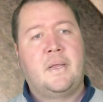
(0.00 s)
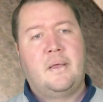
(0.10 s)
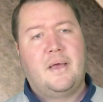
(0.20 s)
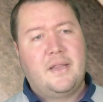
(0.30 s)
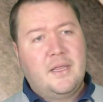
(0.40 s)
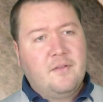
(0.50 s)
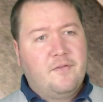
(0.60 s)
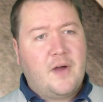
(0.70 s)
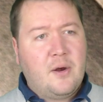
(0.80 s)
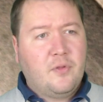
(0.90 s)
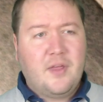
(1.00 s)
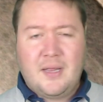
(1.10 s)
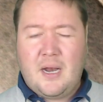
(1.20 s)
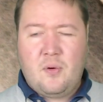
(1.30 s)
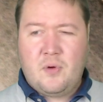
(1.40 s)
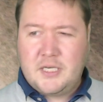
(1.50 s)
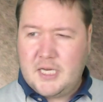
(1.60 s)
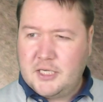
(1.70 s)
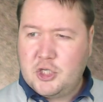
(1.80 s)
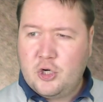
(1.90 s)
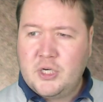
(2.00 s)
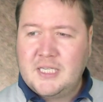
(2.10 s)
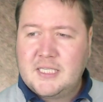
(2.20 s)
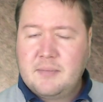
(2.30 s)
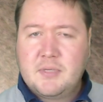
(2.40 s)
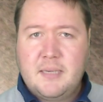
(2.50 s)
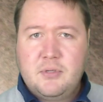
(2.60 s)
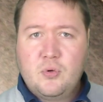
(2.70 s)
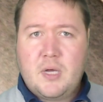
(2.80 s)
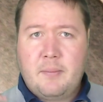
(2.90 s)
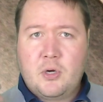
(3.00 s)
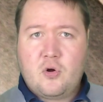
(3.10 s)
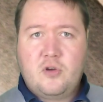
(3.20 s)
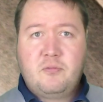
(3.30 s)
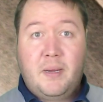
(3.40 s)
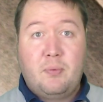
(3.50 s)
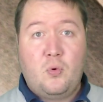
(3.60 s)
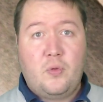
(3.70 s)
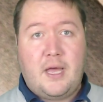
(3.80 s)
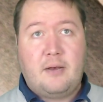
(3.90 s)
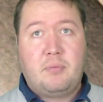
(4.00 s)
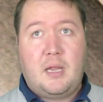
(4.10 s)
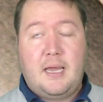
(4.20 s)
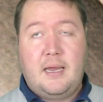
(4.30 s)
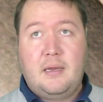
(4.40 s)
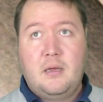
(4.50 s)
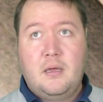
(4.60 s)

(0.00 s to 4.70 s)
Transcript: And then the final thing that I want to touch on is sometimes you'll come across people that play